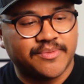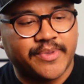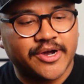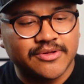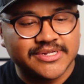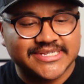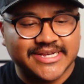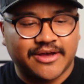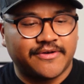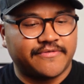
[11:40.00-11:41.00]
buckle
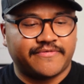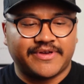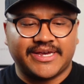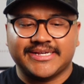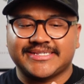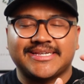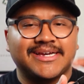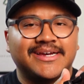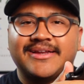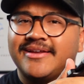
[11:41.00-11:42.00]
itself is
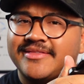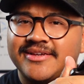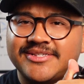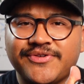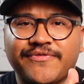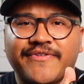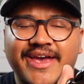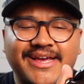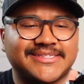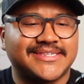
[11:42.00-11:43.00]
nothing too
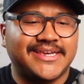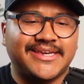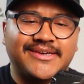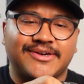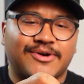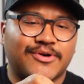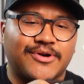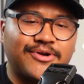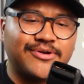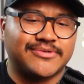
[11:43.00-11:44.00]
fancy
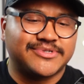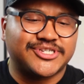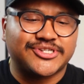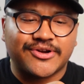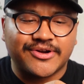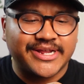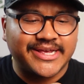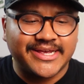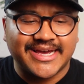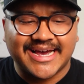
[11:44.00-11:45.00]
or
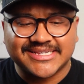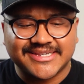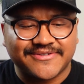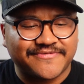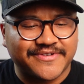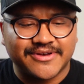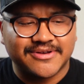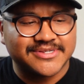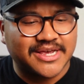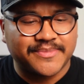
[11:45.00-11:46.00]
sturdy as it
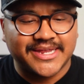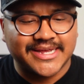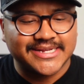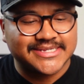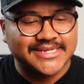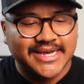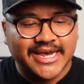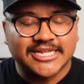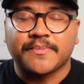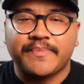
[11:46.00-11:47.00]
feels. I mean, it's
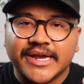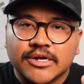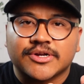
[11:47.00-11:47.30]
a bigger